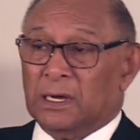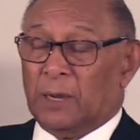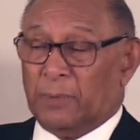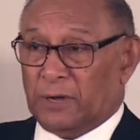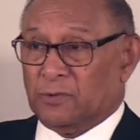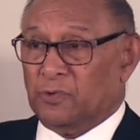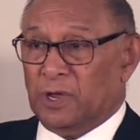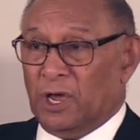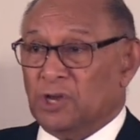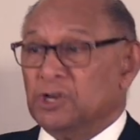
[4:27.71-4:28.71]
about
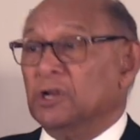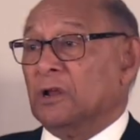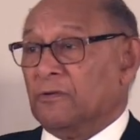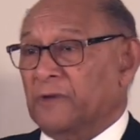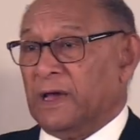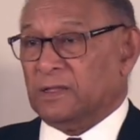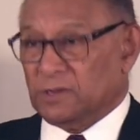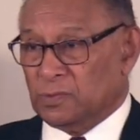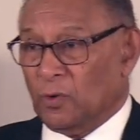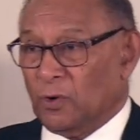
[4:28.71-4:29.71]
creation. In fact,
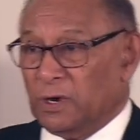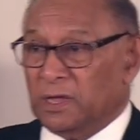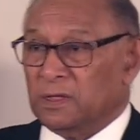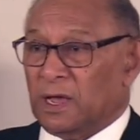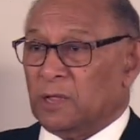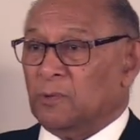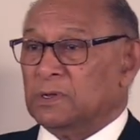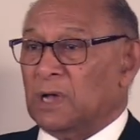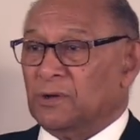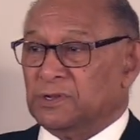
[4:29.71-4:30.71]
this morning, that
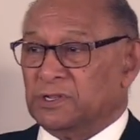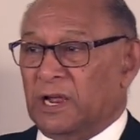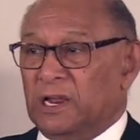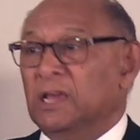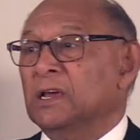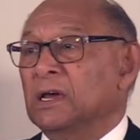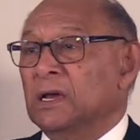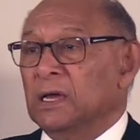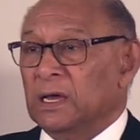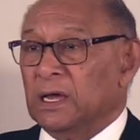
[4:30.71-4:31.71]
was our study
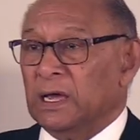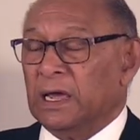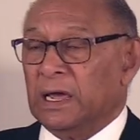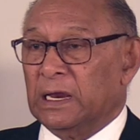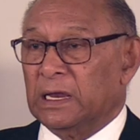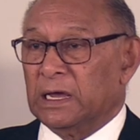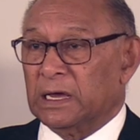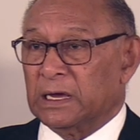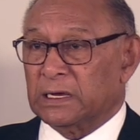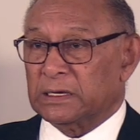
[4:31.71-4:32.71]
in
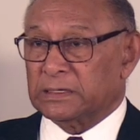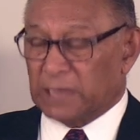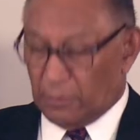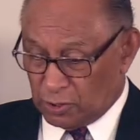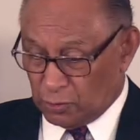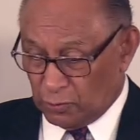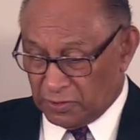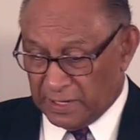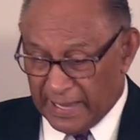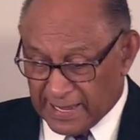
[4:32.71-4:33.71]
uh, Sabbath school
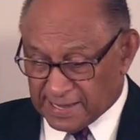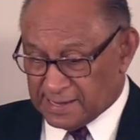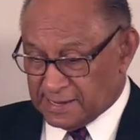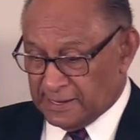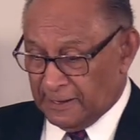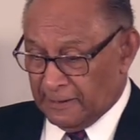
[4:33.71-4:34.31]
class.